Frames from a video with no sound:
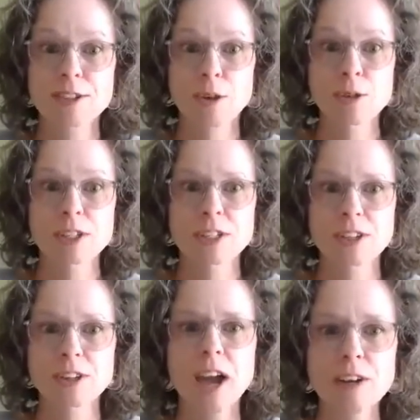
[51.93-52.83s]
So we're
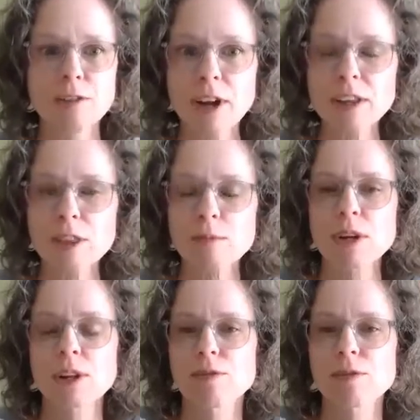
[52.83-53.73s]
still kind of right in the
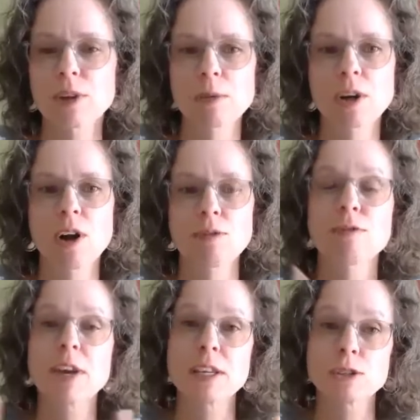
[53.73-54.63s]
middle of what I would call
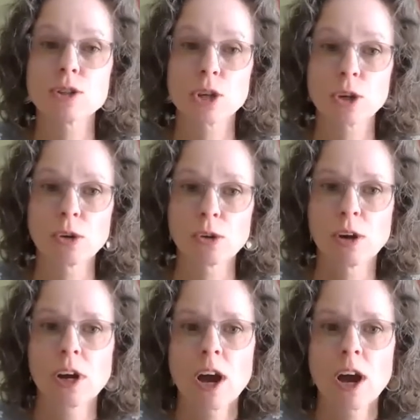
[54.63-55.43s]
phase 2